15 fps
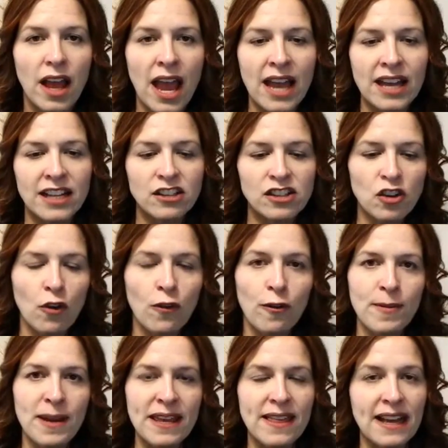And so
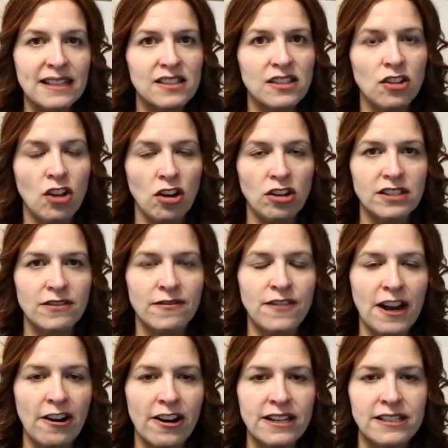for me, that's looked
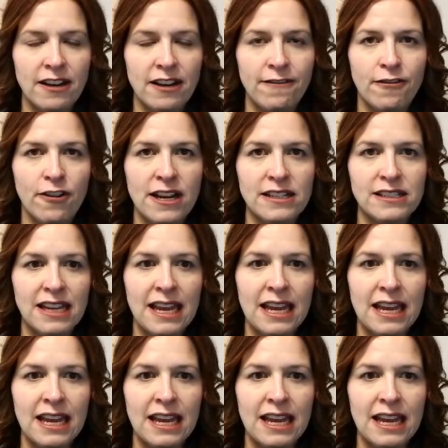very different